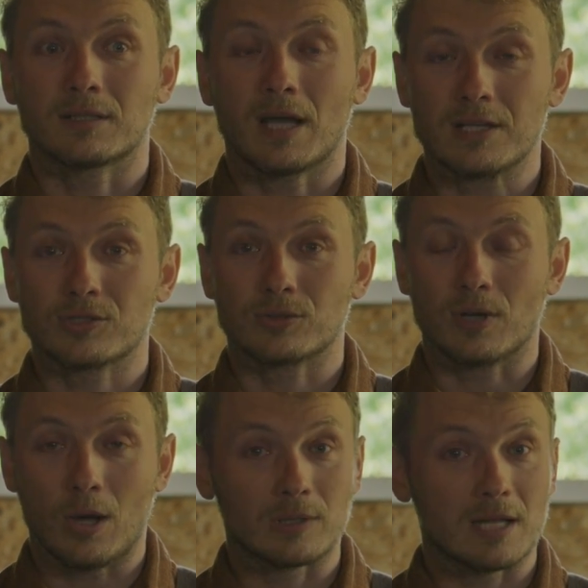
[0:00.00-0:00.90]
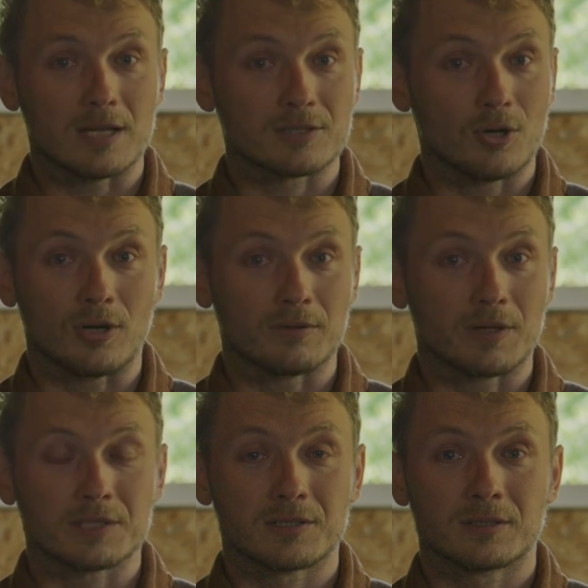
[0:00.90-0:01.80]
has to outlast all of
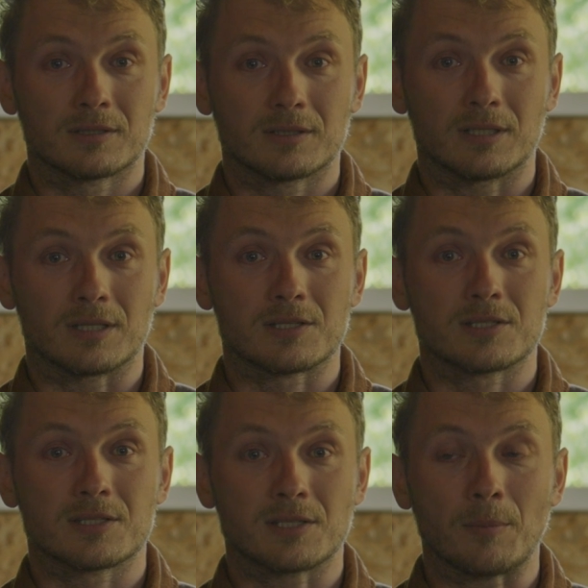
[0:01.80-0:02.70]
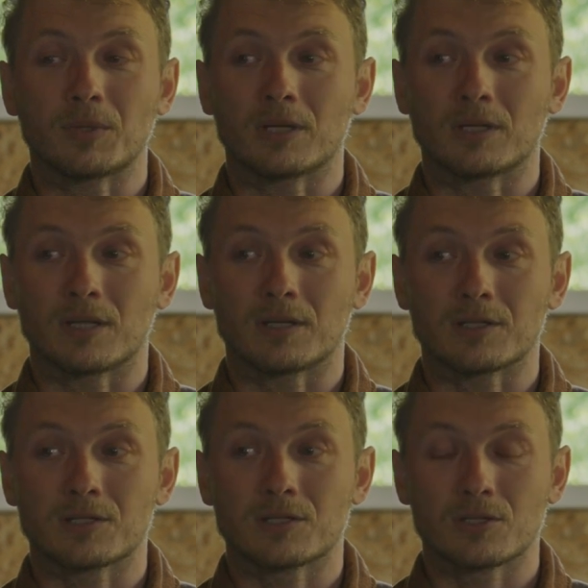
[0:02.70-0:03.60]
us. It's something that
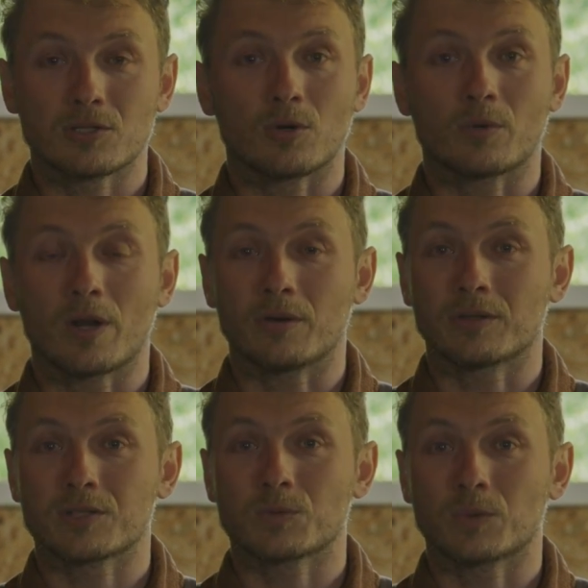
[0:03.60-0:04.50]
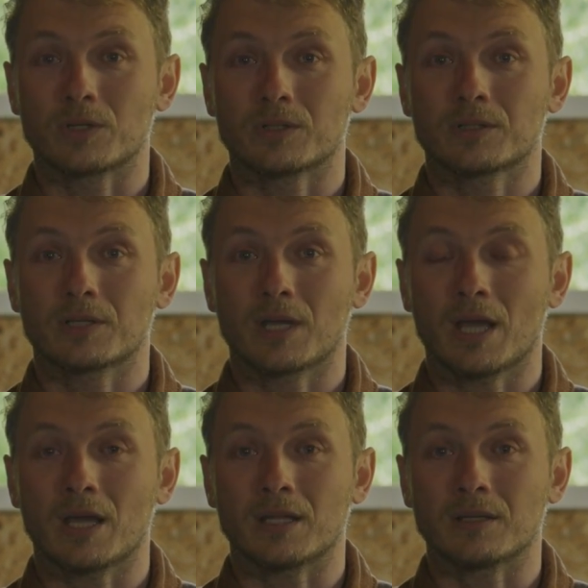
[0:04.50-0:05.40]
is so rare in this world,
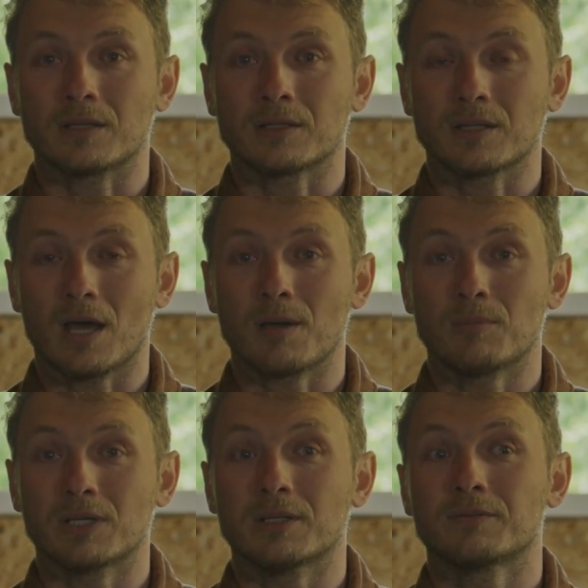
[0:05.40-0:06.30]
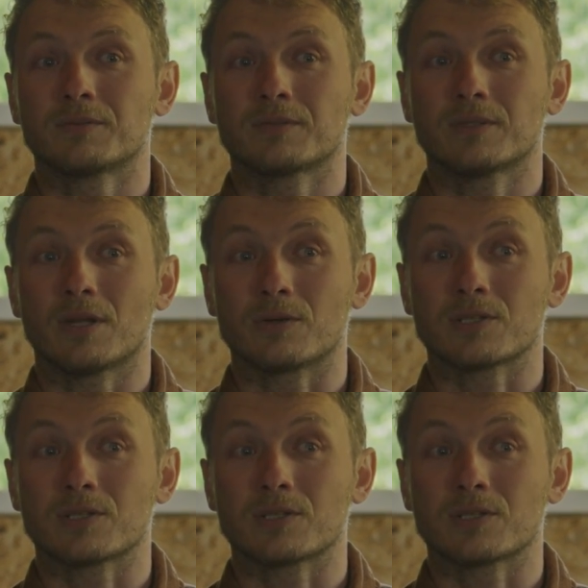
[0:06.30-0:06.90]
and I believe there